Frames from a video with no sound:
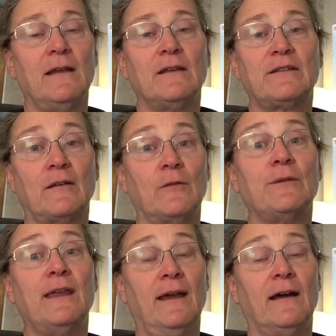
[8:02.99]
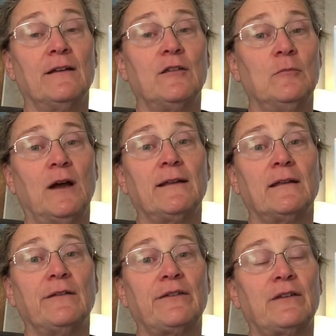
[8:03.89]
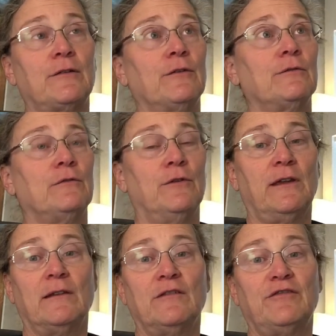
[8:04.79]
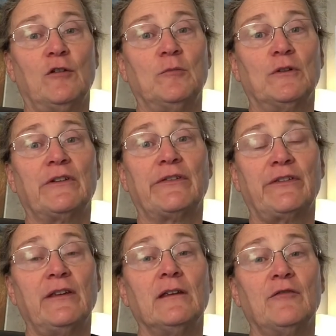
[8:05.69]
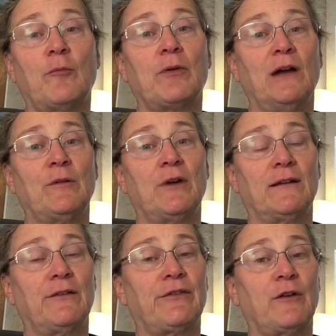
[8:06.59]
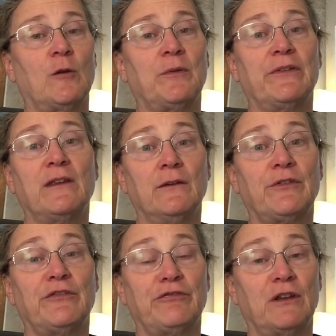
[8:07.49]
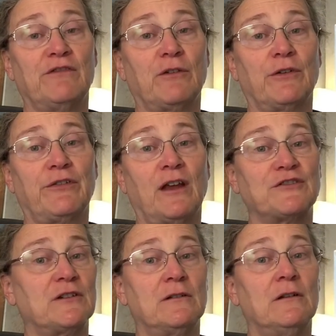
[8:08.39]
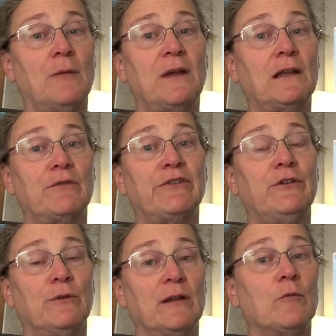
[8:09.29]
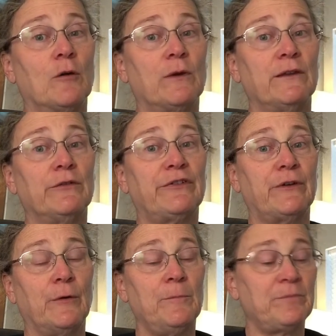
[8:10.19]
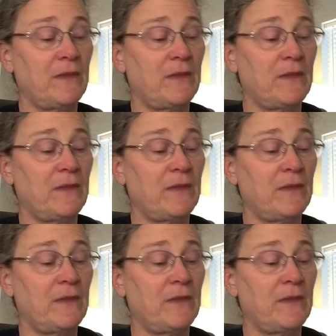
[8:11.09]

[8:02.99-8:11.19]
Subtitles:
So yeah, you might consider looking in the phone book to see if a private practice therapist gives a free first session. Not many of us do anymore, we used to.